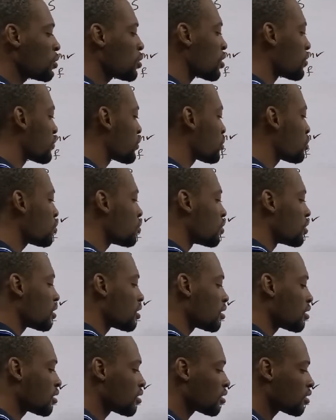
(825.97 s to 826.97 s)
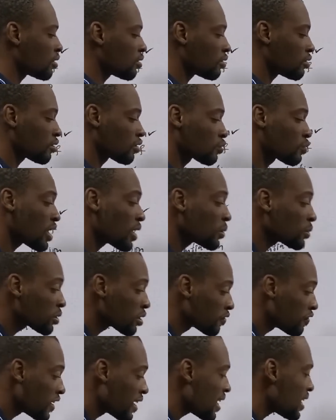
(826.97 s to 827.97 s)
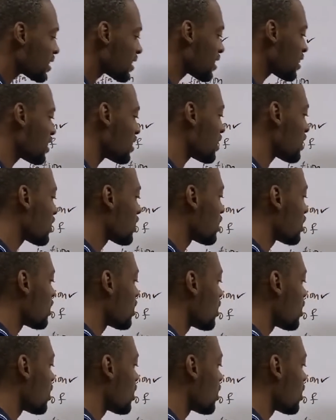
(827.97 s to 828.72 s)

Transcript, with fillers: root of two. Square root of s is